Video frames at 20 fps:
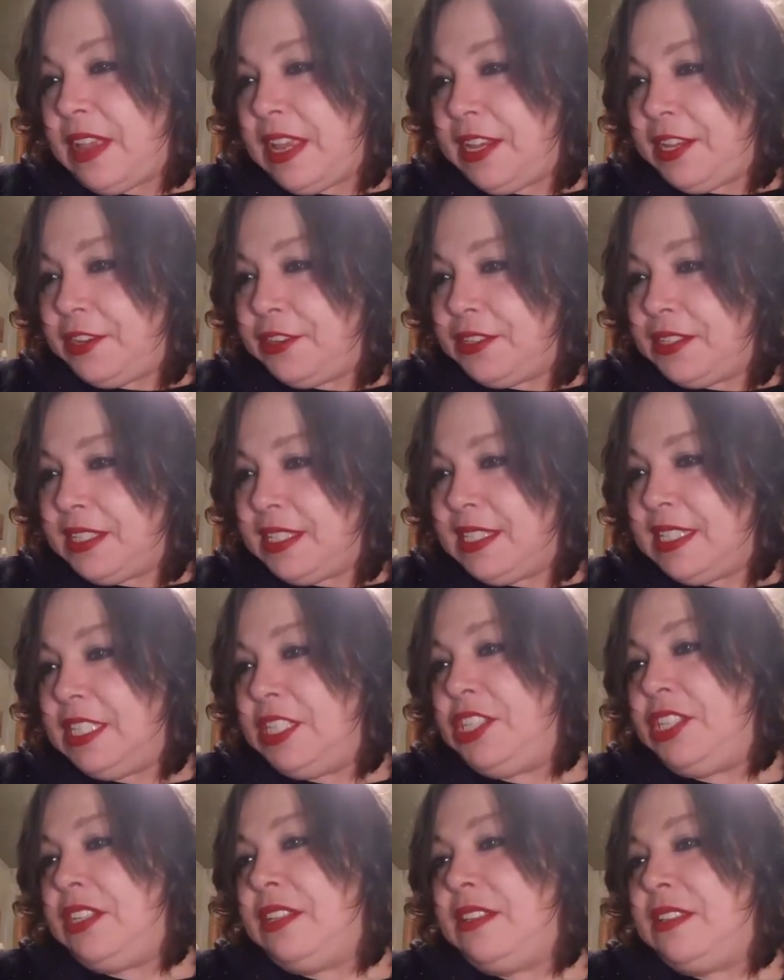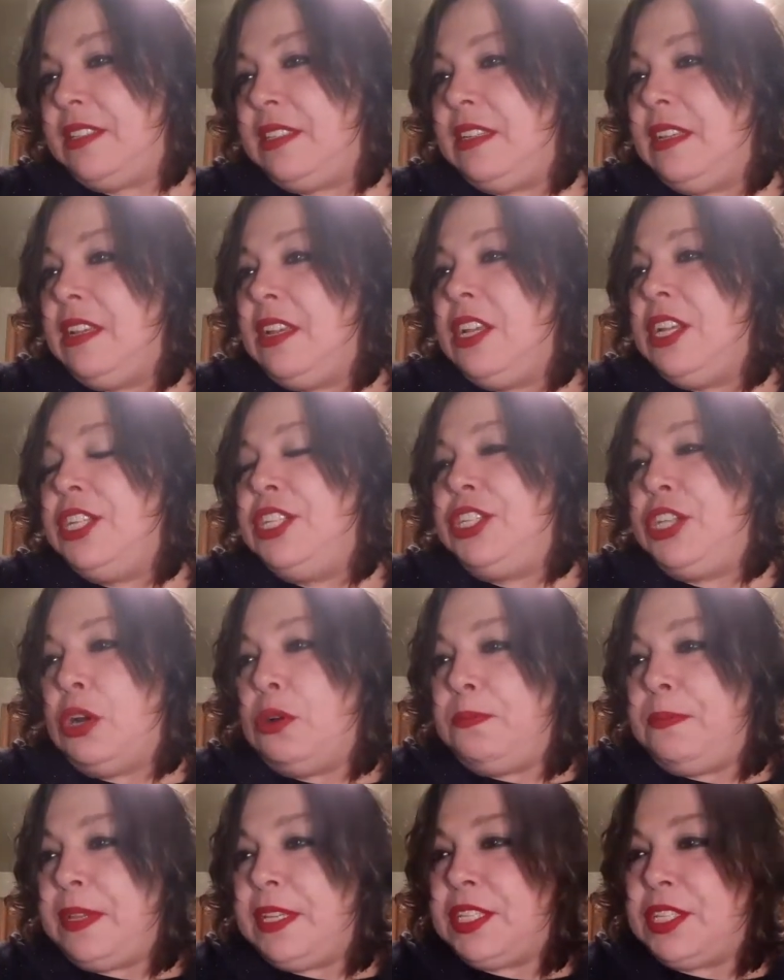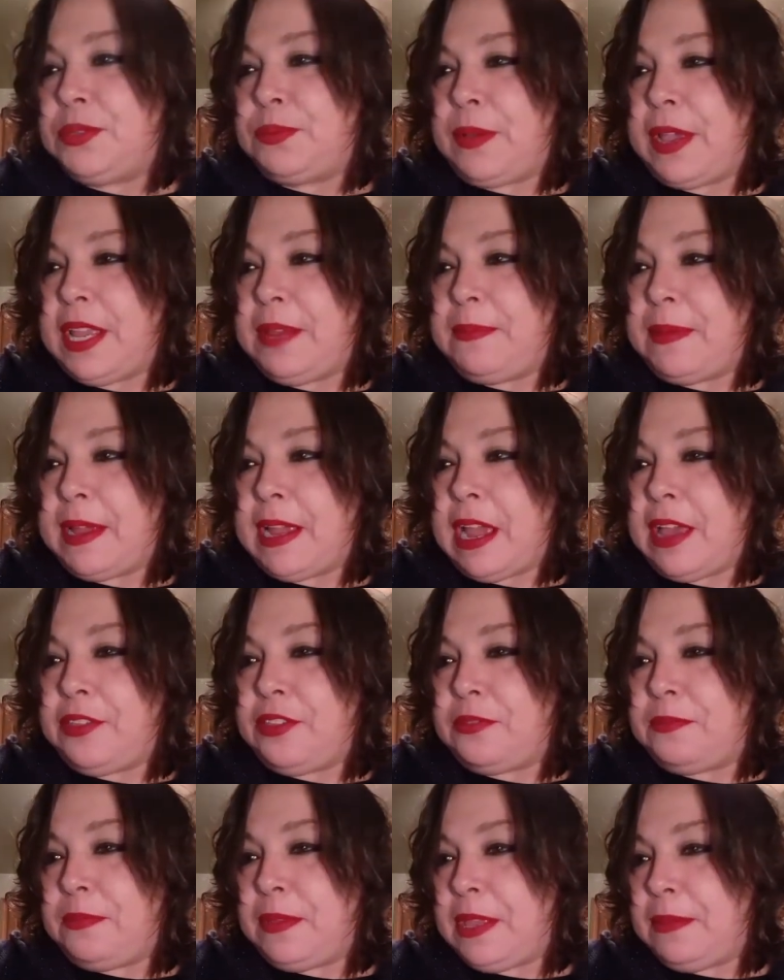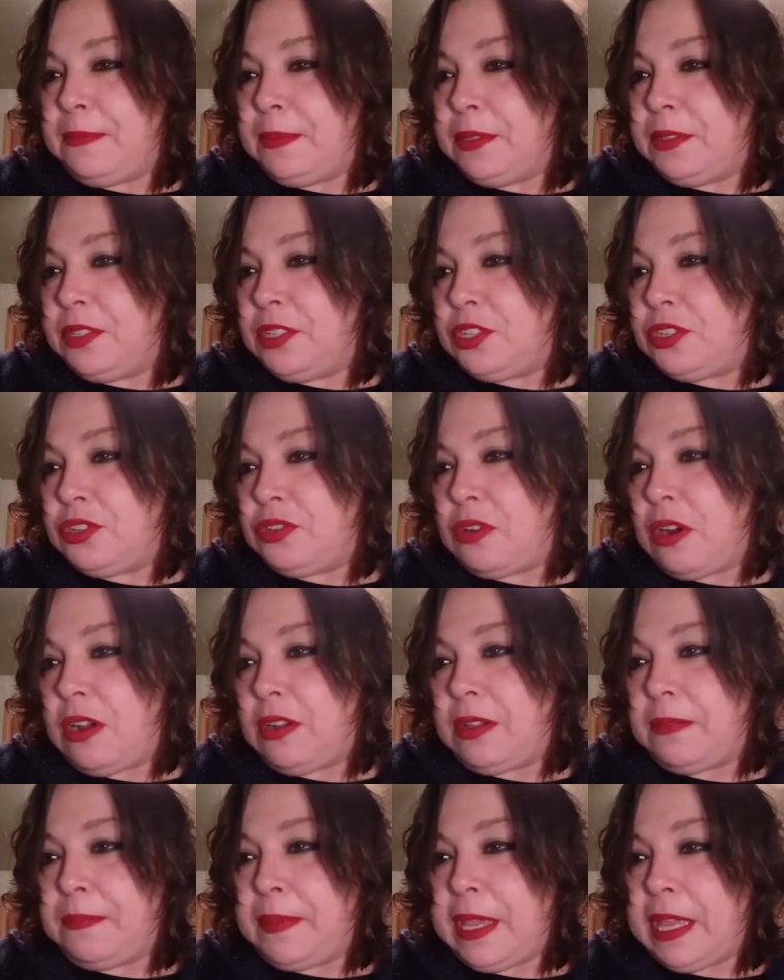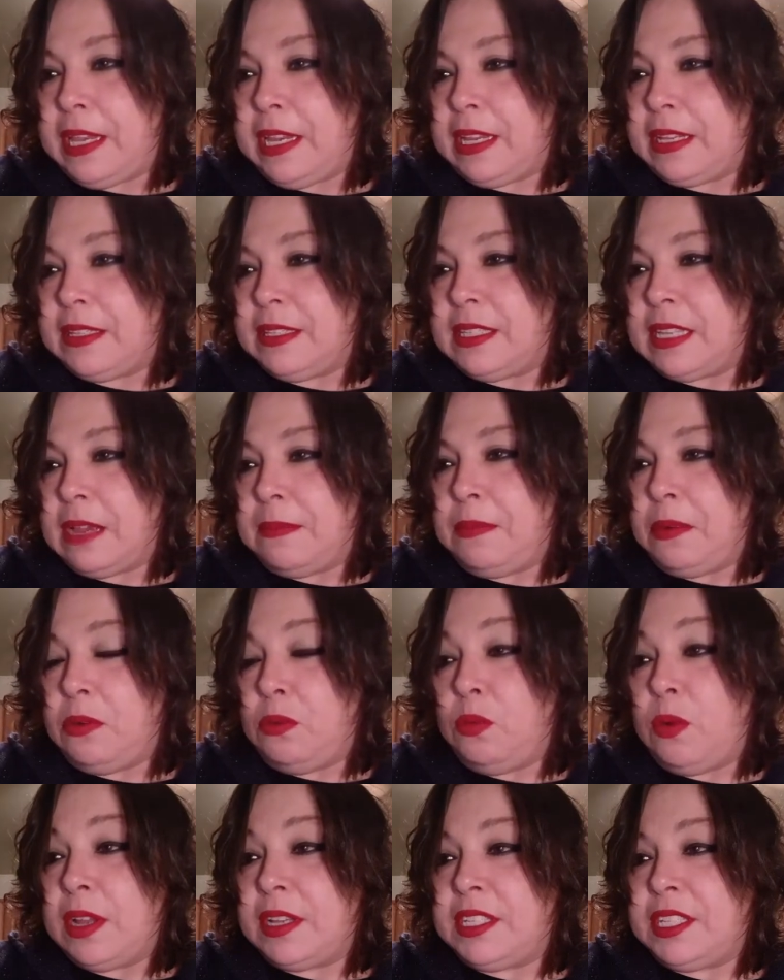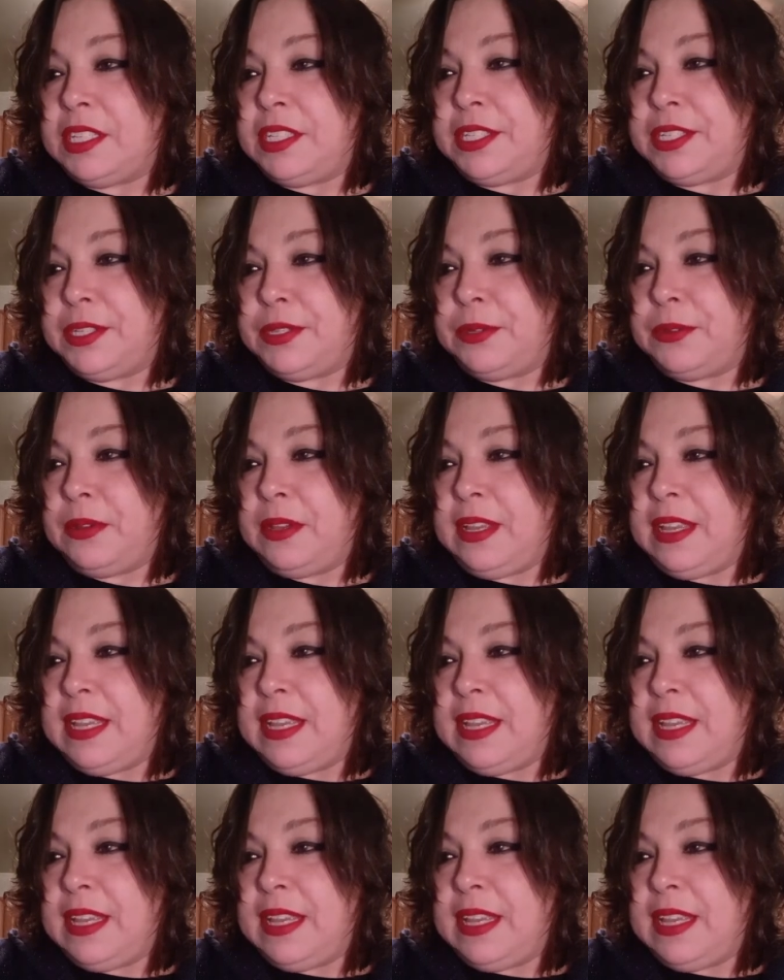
and your decisions. Don't be swayed by other people's strong opinions about what to do.